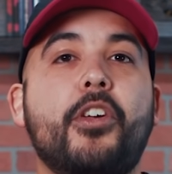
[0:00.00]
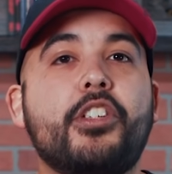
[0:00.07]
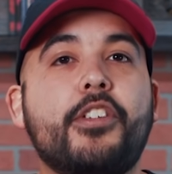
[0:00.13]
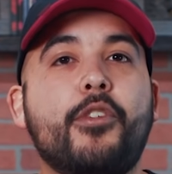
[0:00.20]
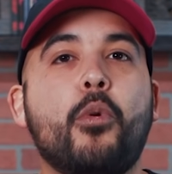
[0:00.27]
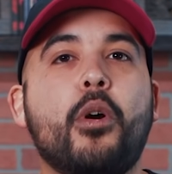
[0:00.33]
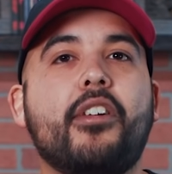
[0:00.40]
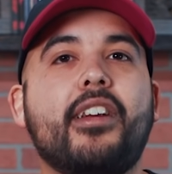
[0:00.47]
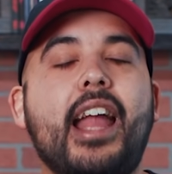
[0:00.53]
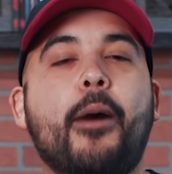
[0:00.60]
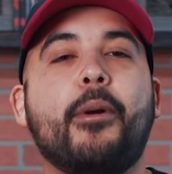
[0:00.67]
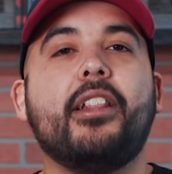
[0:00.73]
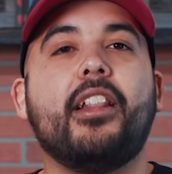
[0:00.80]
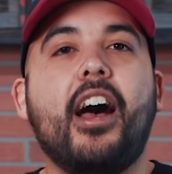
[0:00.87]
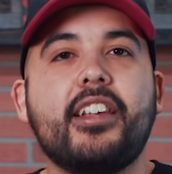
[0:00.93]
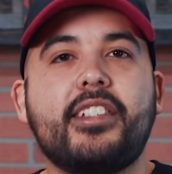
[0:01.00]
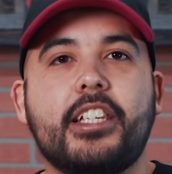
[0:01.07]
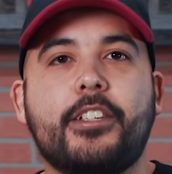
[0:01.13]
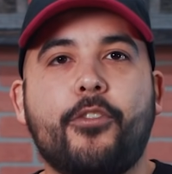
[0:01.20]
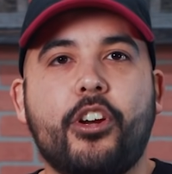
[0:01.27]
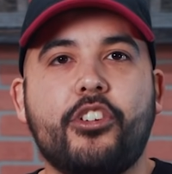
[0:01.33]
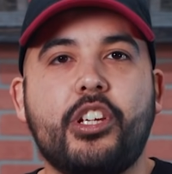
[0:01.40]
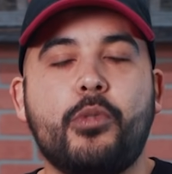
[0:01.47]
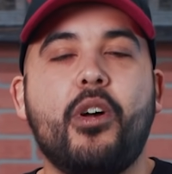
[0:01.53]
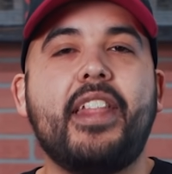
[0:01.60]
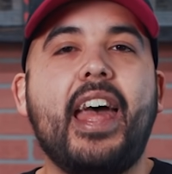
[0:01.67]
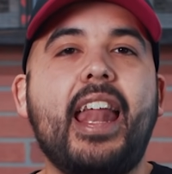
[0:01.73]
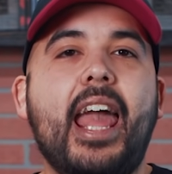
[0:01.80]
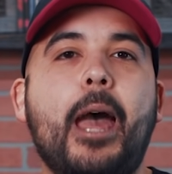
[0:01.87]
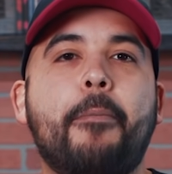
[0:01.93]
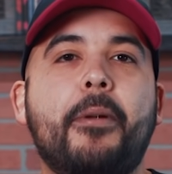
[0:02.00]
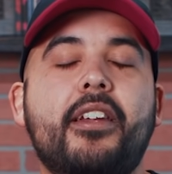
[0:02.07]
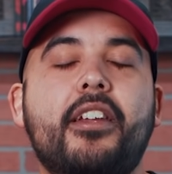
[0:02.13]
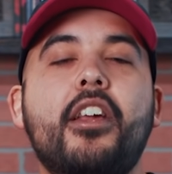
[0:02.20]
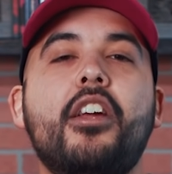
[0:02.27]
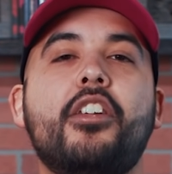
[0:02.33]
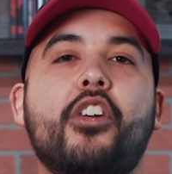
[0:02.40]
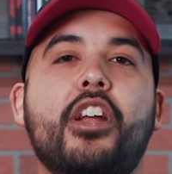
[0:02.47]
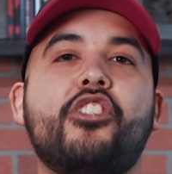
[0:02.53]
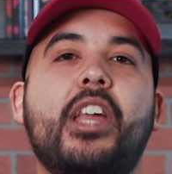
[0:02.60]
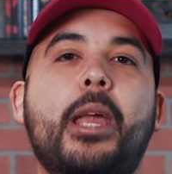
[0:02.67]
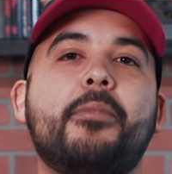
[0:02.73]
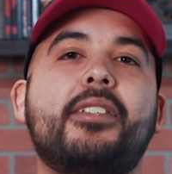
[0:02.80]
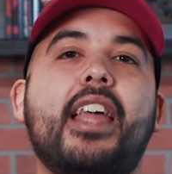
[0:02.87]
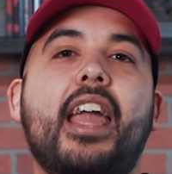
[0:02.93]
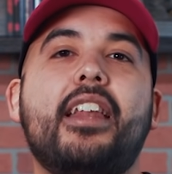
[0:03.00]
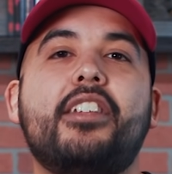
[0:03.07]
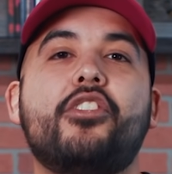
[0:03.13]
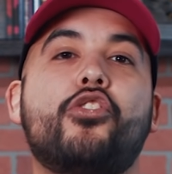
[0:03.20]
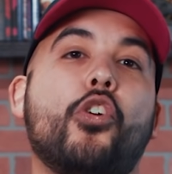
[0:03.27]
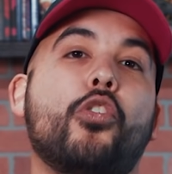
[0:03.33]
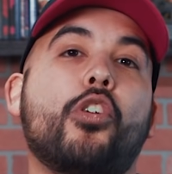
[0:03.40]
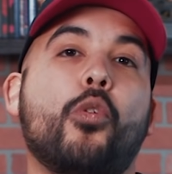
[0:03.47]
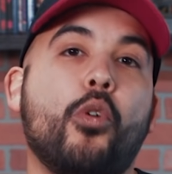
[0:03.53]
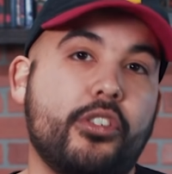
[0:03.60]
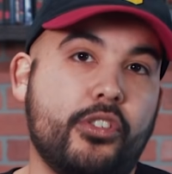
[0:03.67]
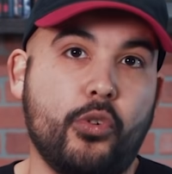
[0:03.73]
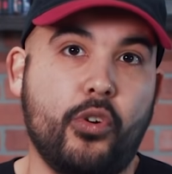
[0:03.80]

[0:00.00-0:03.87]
For those of you wondering how he lost his fortune, well, that happened during James Tynan's Joker War